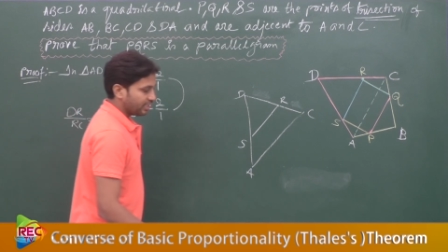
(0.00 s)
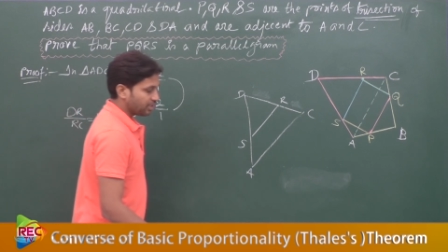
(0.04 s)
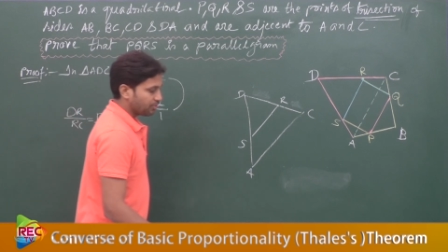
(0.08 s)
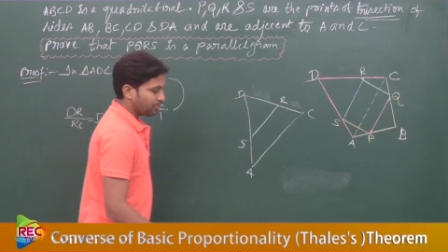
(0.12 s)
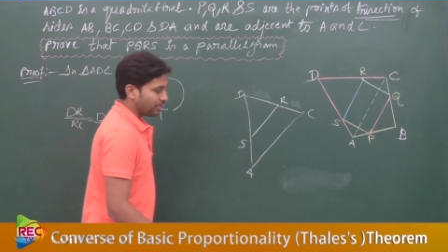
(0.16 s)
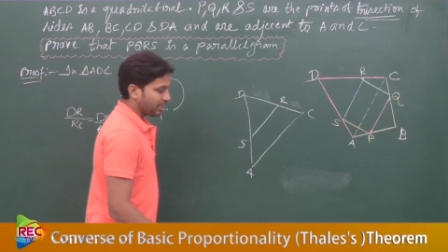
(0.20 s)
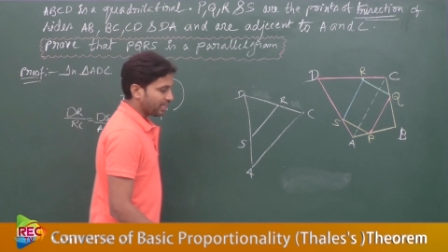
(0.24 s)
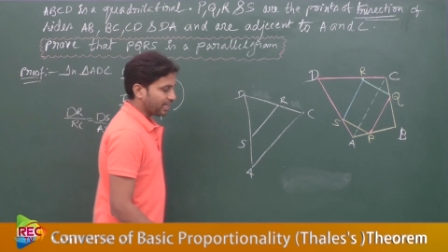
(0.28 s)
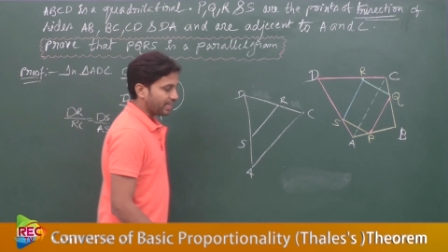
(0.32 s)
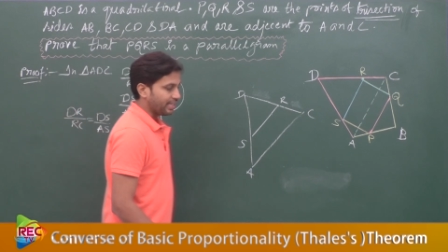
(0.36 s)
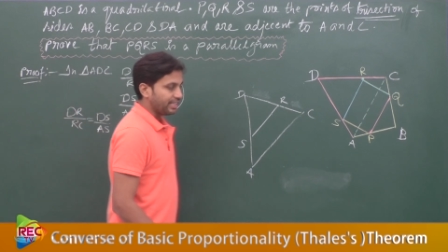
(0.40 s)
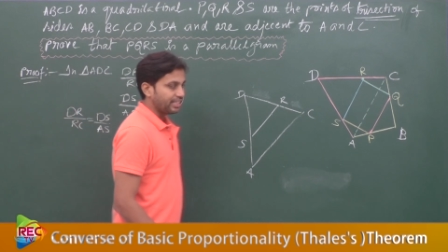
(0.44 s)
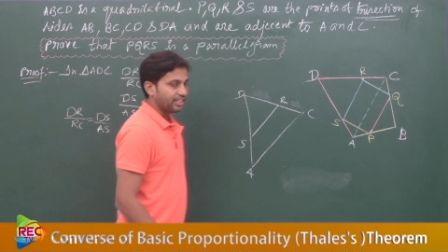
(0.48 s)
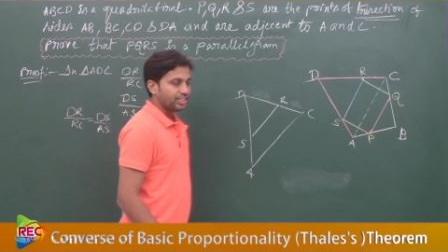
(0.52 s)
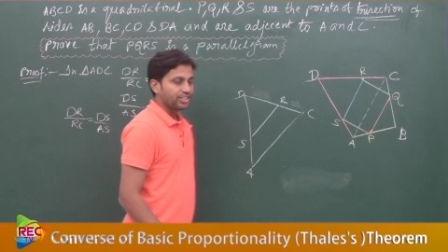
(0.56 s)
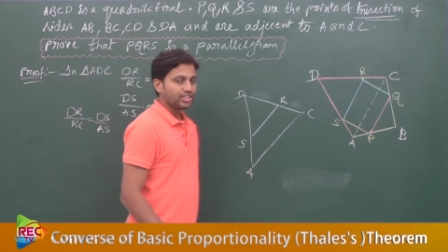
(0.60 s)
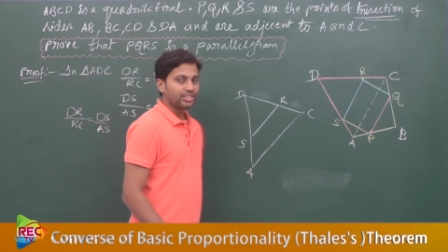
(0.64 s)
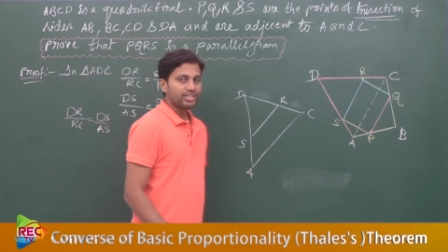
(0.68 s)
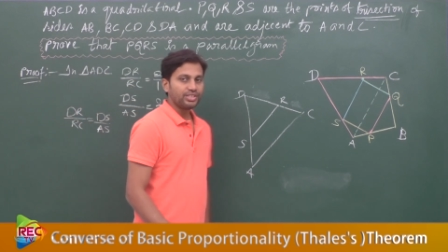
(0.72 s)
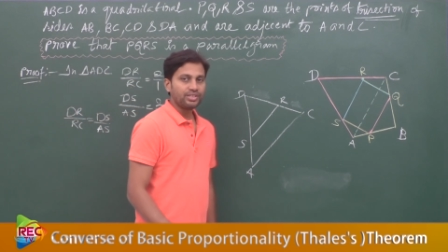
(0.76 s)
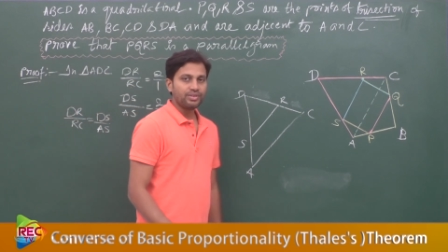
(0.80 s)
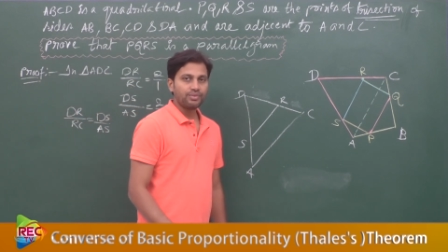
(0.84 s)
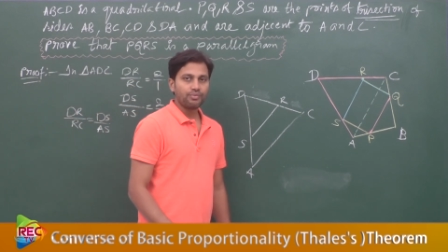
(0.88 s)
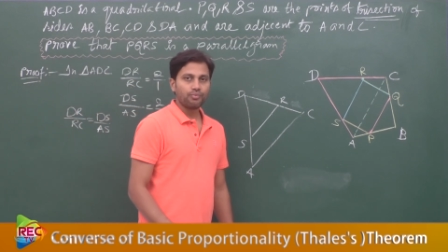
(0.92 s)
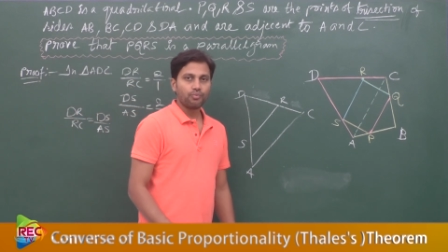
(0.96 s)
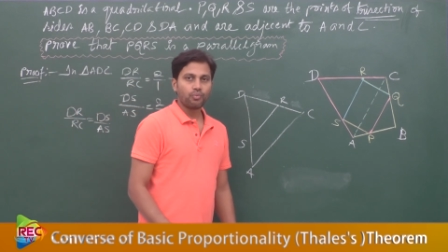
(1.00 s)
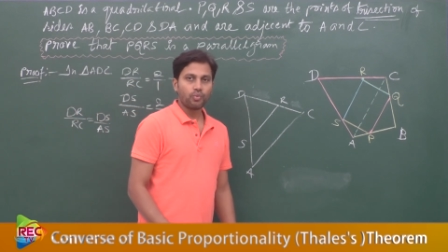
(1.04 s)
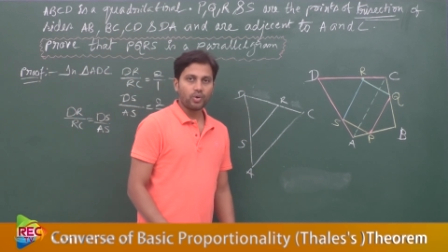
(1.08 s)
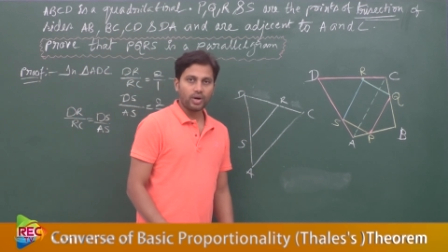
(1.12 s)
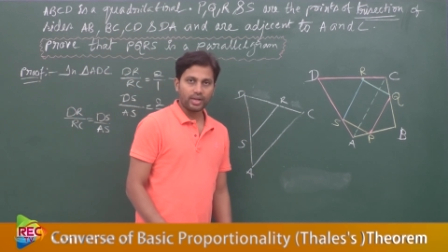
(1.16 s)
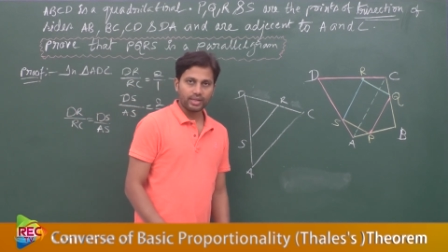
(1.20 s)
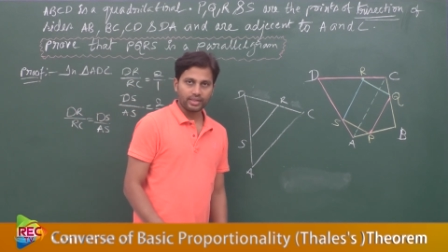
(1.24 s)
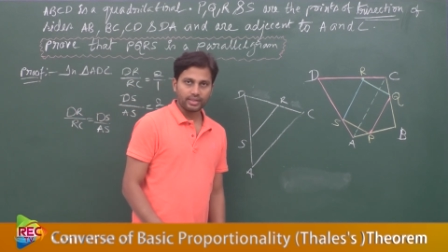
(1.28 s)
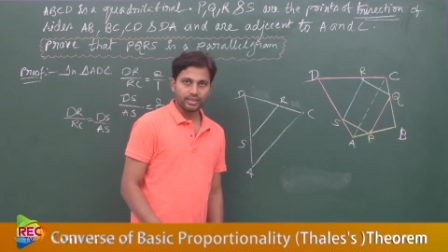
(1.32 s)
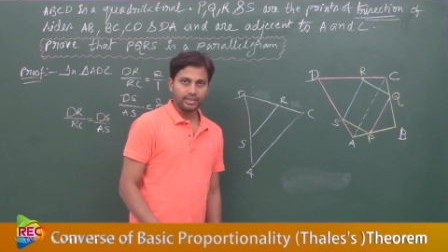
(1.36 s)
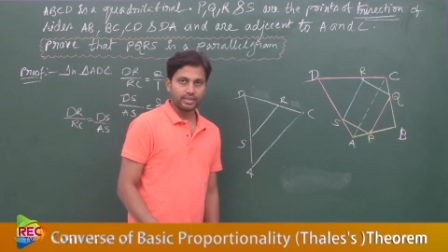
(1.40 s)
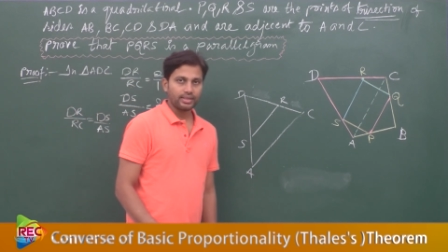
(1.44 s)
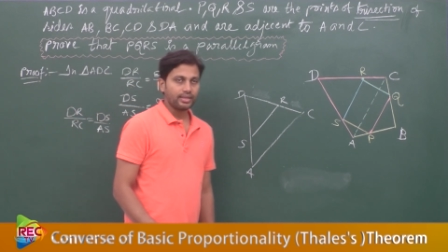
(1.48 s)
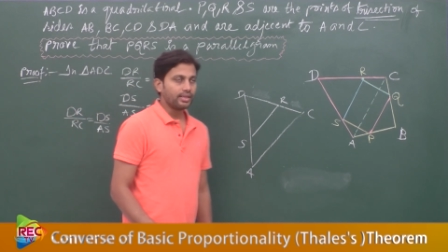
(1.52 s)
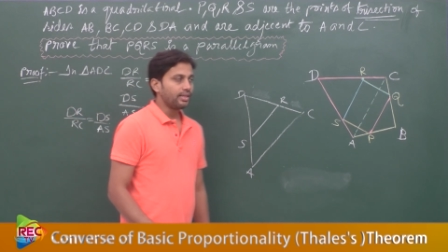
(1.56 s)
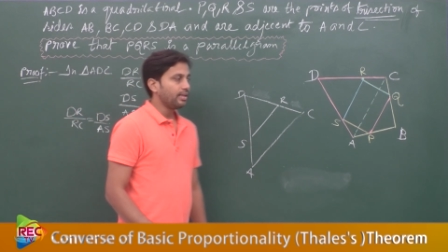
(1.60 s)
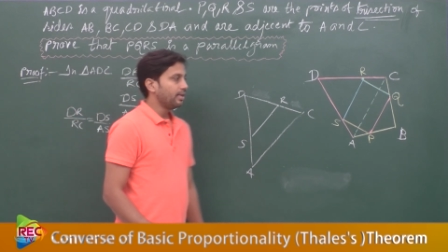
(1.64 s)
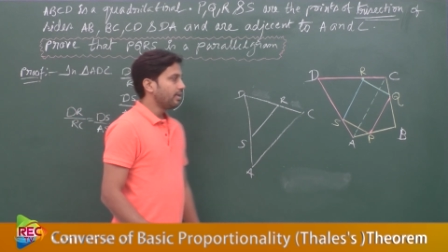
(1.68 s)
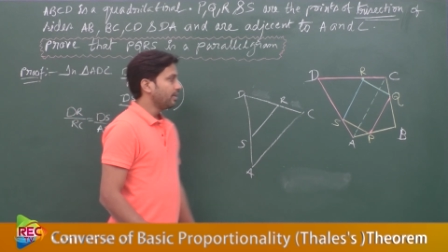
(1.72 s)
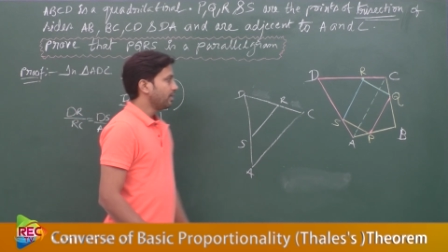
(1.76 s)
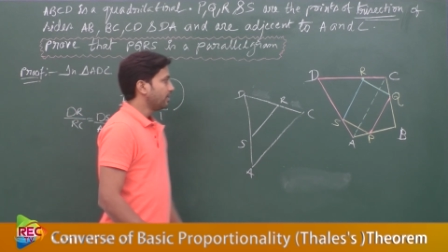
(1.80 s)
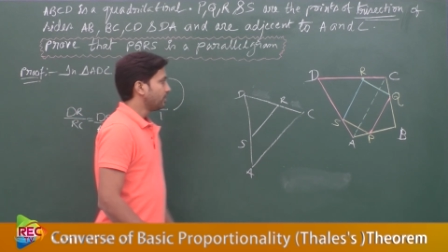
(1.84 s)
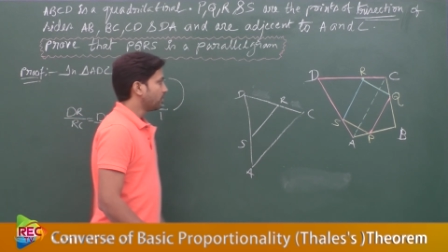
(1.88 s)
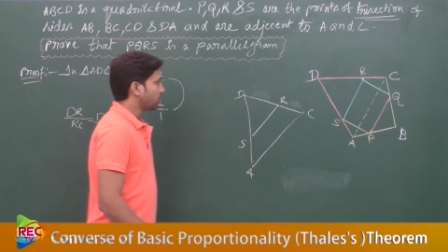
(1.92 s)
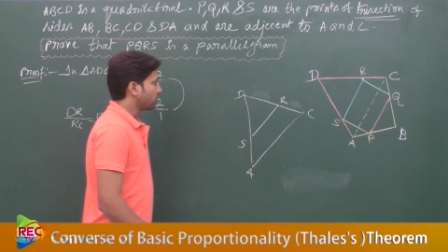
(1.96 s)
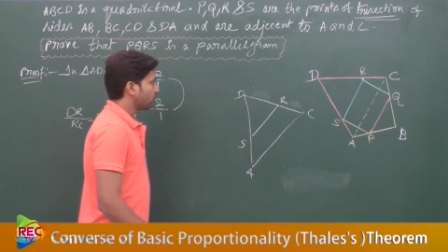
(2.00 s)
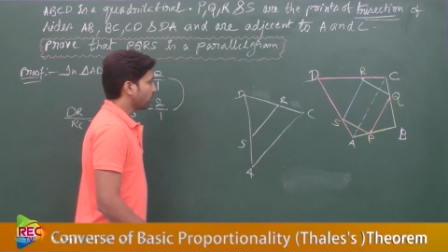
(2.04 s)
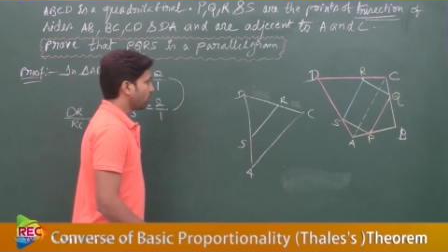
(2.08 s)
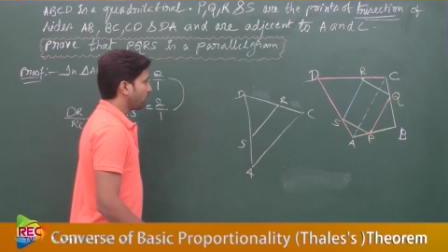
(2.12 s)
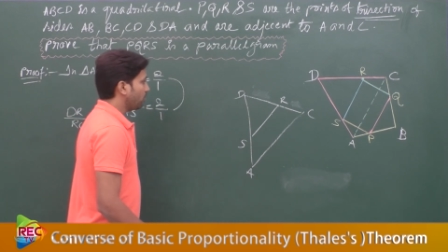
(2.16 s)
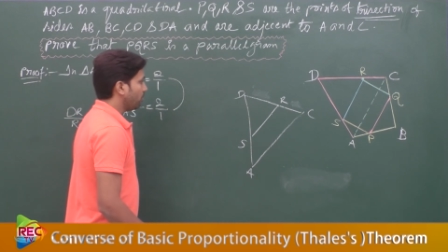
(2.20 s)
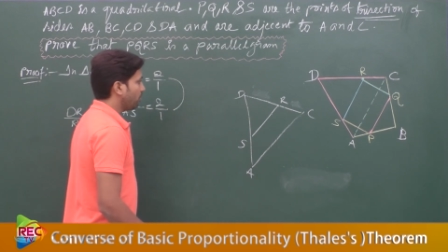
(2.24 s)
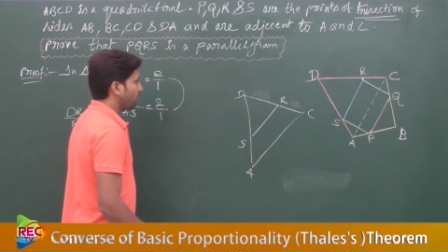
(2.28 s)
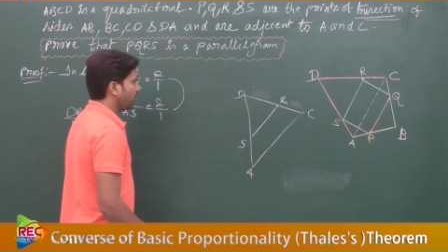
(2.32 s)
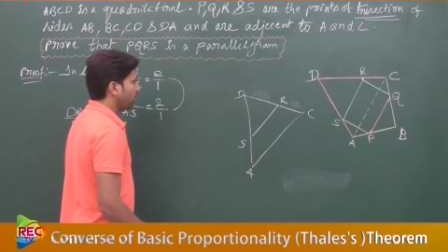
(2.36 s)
this be condition 1. So